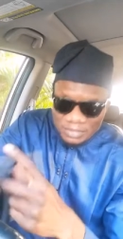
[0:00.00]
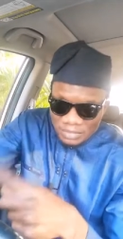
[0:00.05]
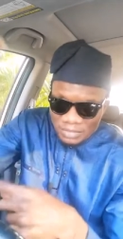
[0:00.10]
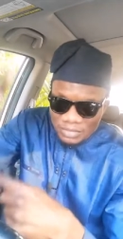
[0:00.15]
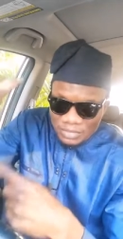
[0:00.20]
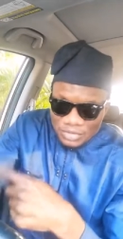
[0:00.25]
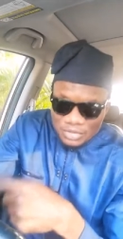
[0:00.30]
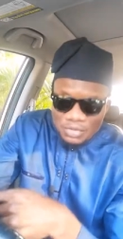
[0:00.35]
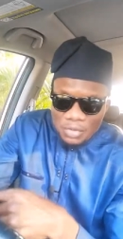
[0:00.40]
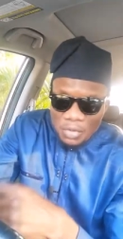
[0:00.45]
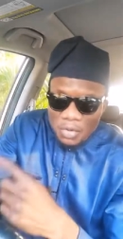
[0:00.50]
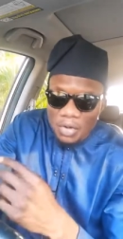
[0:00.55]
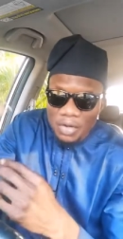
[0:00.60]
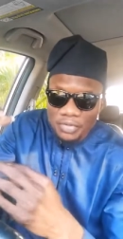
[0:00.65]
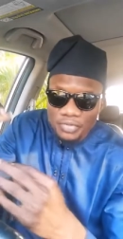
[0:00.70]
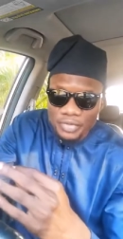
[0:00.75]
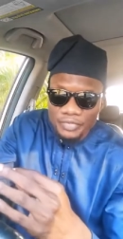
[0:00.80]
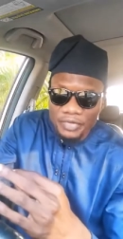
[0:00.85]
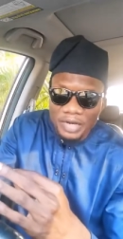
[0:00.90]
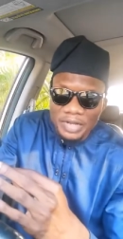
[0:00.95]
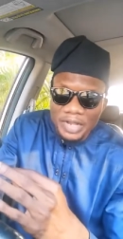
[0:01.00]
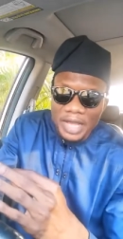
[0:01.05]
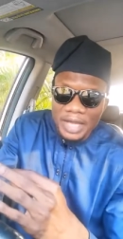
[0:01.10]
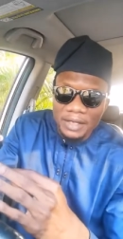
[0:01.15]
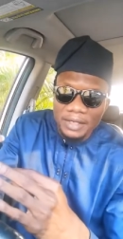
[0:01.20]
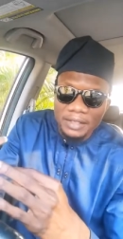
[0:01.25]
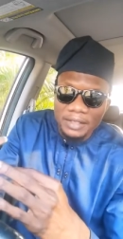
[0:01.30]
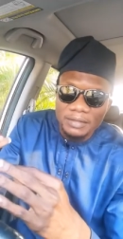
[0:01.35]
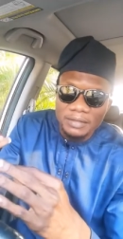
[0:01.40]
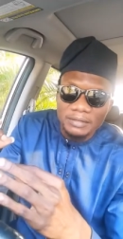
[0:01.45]
so-called River
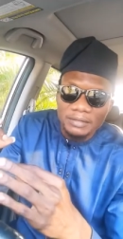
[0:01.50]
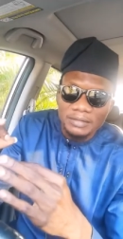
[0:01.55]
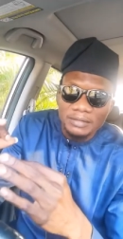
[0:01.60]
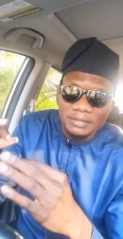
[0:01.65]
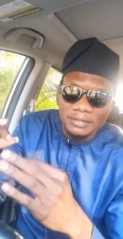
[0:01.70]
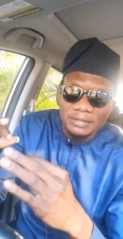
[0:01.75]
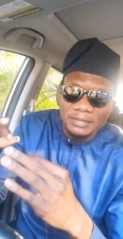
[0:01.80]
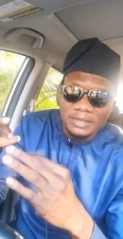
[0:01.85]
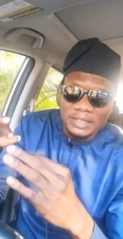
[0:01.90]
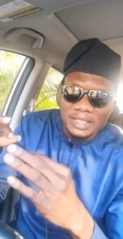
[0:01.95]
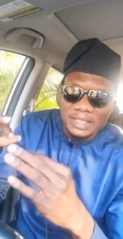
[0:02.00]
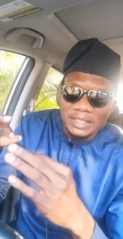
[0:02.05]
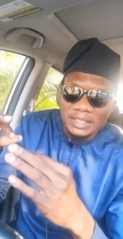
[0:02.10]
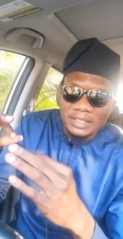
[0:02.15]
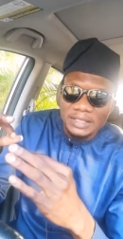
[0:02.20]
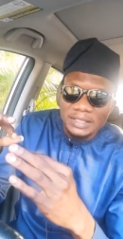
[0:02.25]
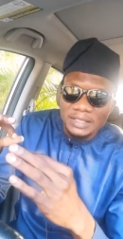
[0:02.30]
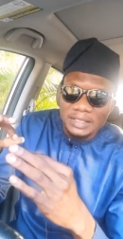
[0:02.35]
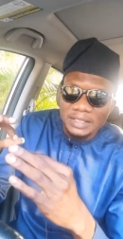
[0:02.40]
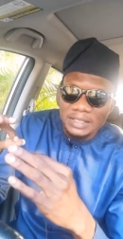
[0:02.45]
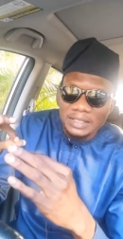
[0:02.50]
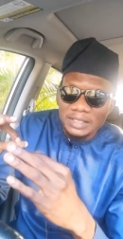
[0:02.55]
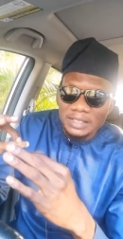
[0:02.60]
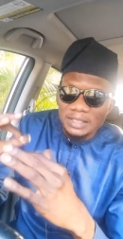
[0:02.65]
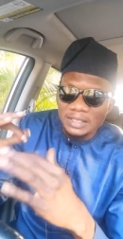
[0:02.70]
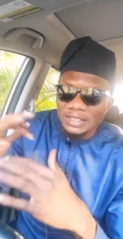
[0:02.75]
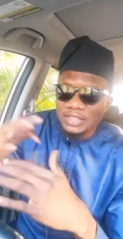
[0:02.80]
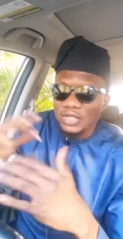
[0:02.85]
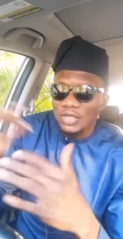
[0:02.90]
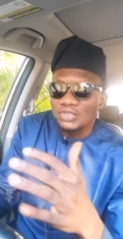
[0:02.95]
Nile
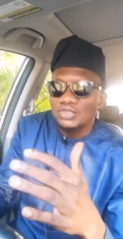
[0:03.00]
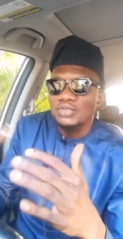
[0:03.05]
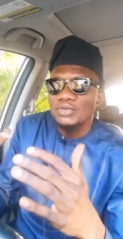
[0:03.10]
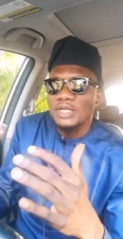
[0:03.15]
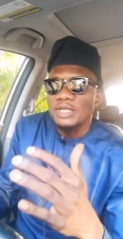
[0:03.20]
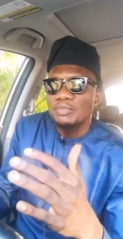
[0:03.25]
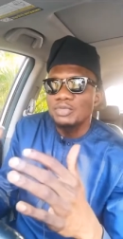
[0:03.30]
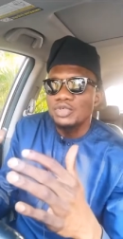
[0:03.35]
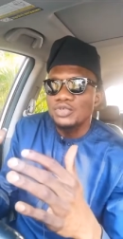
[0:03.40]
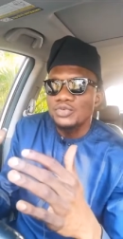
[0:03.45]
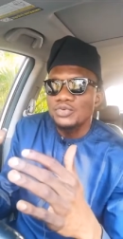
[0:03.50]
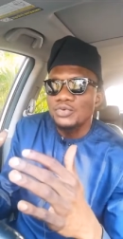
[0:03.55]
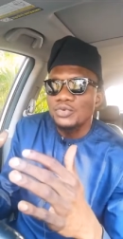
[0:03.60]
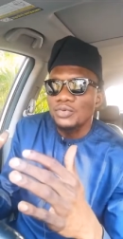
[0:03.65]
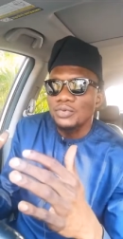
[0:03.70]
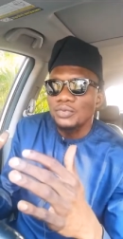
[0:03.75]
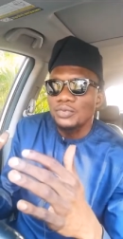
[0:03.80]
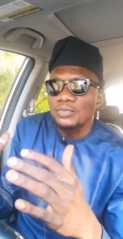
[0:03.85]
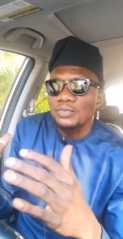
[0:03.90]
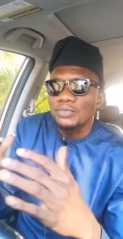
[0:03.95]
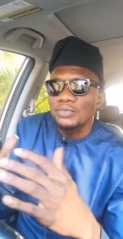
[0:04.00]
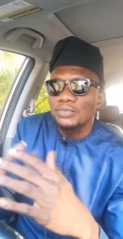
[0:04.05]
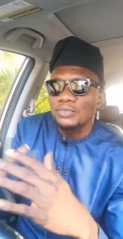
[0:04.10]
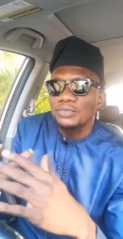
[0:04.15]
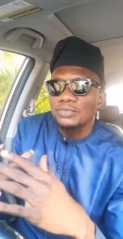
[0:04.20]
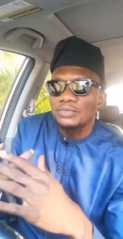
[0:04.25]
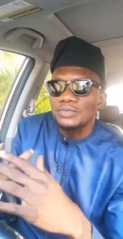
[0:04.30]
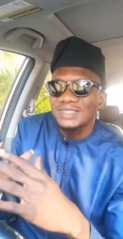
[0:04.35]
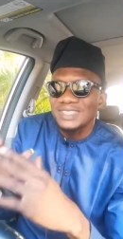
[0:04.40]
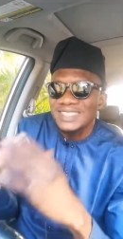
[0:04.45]
is also able to
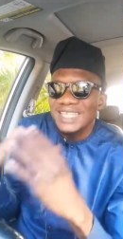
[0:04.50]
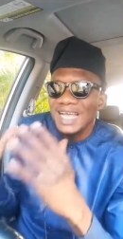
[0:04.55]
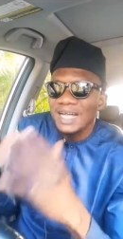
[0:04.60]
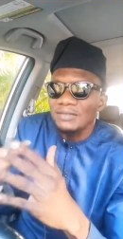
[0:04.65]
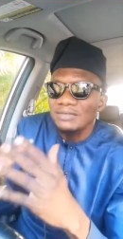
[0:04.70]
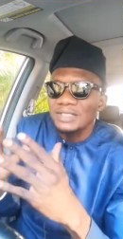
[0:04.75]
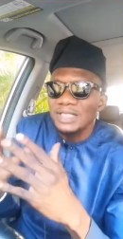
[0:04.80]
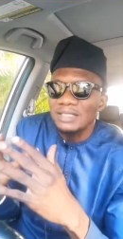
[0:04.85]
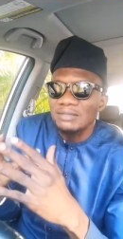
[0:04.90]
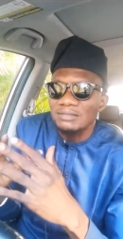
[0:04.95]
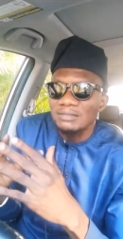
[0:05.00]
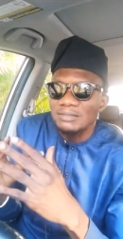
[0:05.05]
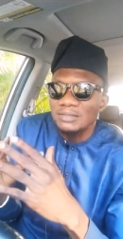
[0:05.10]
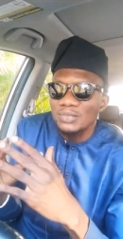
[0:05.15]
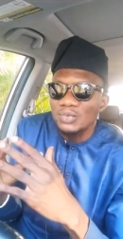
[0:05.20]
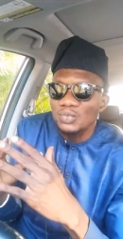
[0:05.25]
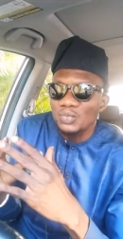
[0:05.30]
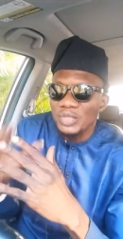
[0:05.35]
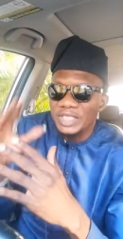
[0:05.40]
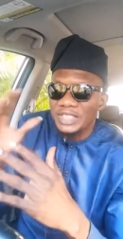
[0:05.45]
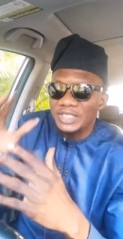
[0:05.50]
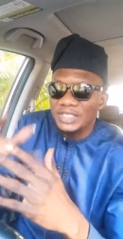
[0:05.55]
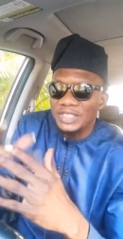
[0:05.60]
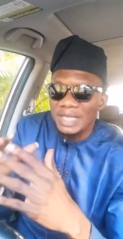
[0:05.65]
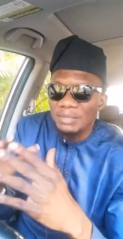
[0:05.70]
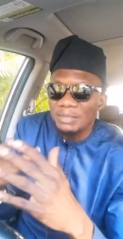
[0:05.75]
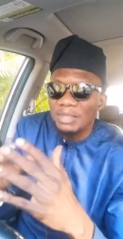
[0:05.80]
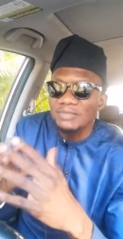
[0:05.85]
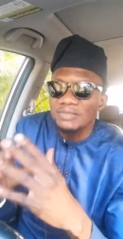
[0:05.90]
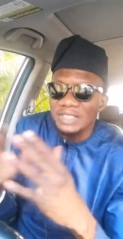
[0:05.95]
tell them which
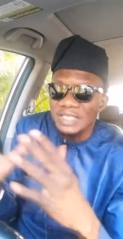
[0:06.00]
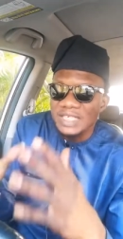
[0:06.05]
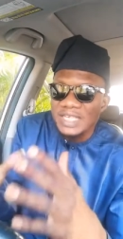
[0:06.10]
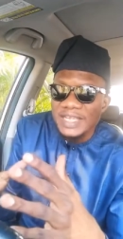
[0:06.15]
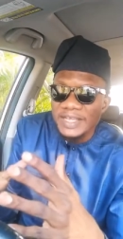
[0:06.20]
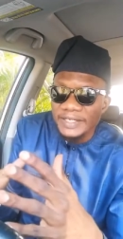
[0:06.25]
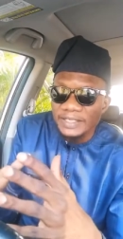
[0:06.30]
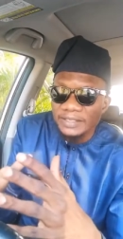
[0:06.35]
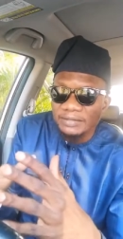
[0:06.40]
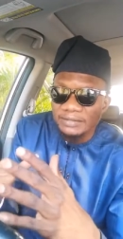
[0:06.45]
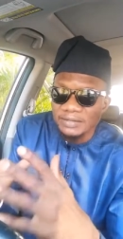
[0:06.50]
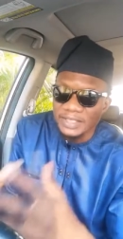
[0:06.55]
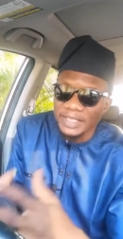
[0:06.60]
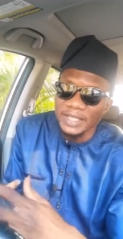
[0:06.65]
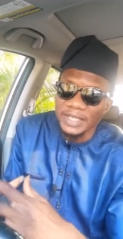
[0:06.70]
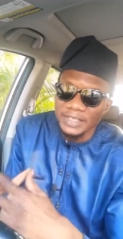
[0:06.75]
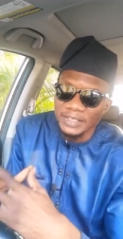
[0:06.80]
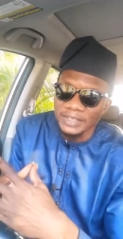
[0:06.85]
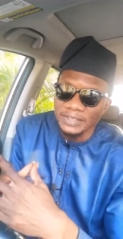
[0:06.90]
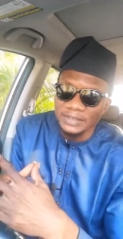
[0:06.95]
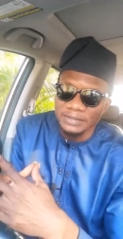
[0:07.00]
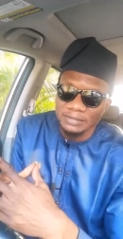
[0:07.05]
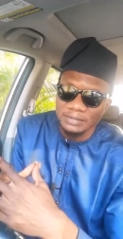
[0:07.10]
time of the year they are in.